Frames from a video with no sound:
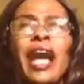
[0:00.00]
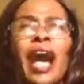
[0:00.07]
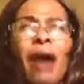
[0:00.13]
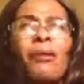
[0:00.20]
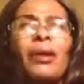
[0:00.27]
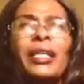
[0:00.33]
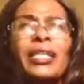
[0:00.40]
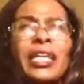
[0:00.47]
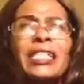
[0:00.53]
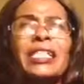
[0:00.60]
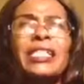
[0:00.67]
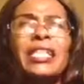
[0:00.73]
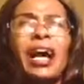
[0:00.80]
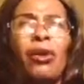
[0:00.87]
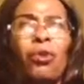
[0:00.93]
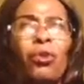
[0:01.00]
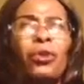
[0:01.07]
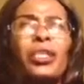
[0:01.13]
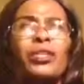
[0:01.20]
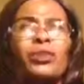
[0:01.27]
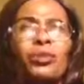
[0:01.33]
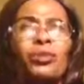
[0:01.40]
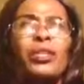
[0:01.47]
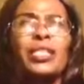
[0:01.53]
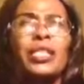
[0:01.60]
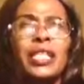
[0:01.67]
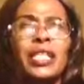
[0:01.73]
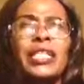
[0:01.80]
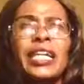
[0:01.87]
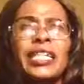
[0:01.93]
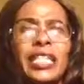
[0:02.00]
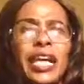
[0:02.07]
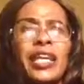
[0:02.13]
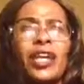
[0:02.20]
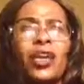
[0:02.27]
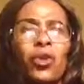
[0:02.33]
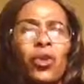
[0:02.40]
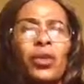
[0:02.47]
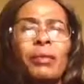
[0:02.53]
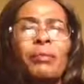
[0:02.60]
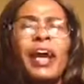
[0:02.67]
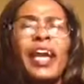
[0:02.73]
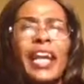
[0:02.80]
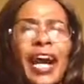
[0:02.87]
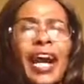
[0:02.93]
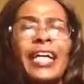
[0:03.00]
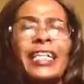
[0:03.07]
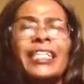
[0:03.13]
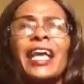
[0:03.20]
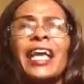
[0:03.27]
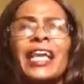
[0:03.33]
our needs according to his riches and glory, my God.